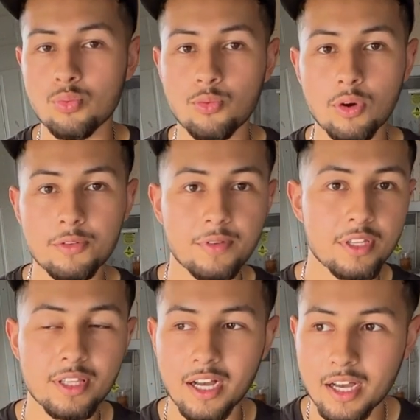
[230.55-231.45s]

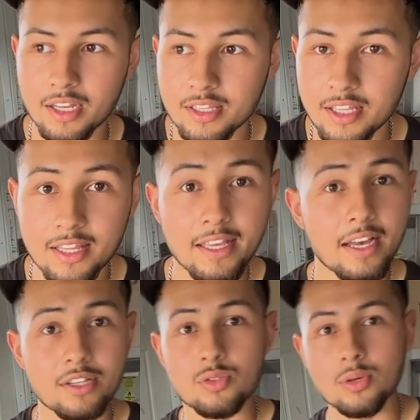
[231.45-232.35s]
$159, and then they
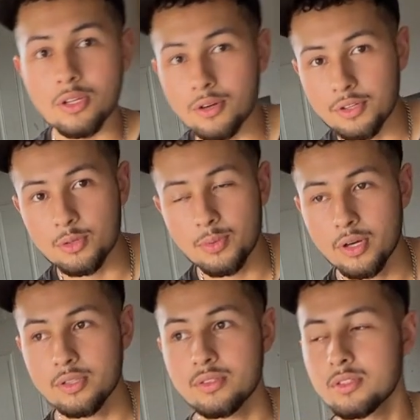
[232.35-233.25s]
had a $20
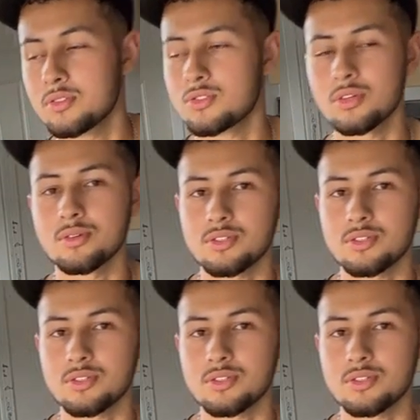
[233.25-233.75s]
coupon, so it